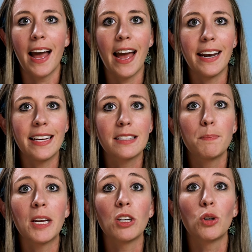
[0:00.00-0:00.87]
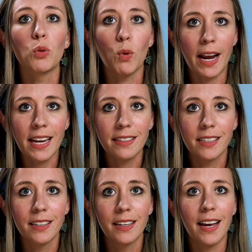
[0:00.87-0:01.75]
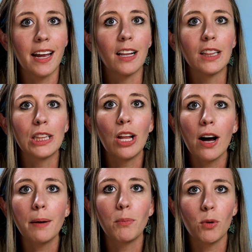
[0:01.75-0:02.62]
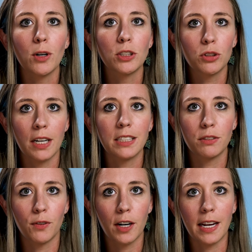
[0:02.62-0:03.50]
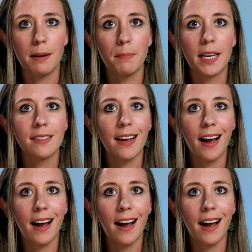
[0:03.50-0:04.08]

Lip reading: And it's been great and a lot more stress-free because